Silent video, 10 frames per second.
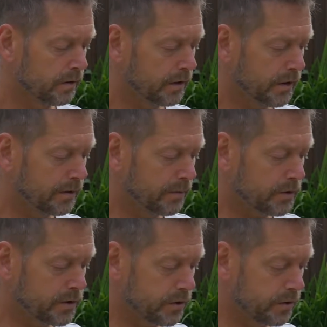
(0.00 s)
and I'm
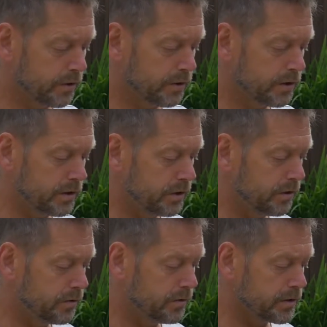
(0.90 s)
also going to
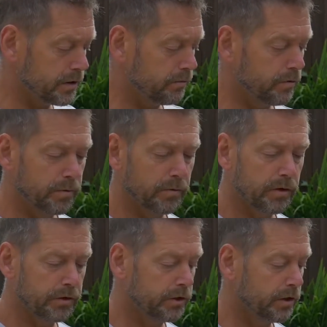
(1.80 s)
use a rubber
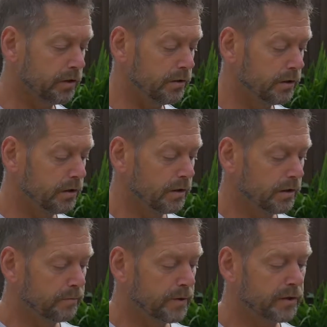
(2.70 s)
washer
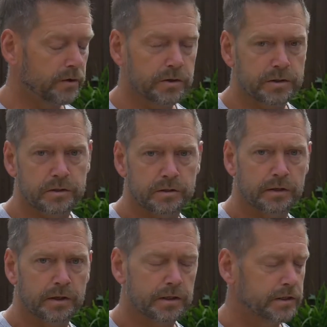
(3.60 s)
because
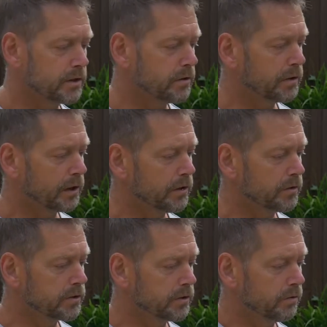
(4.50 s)
it is so
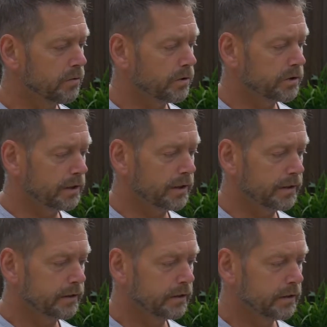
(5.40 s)
close to the
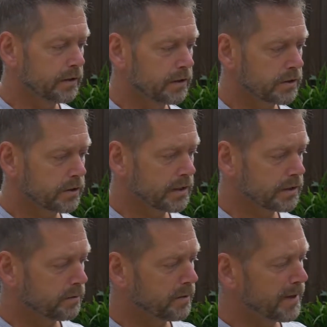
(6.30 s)
waterline. So that's
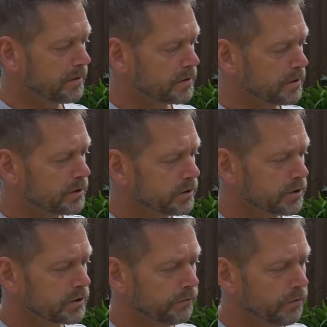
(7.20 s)
going to be mounted
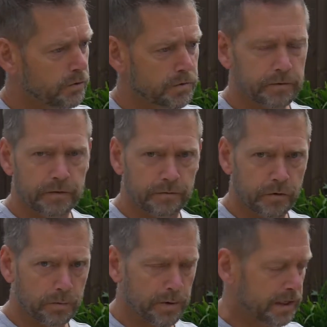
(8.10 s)
just forward of the
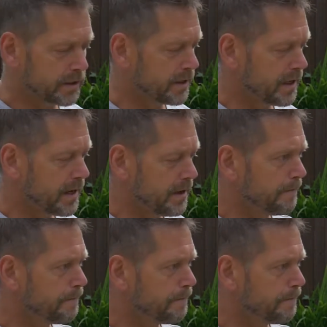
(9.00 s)
foot pegs there.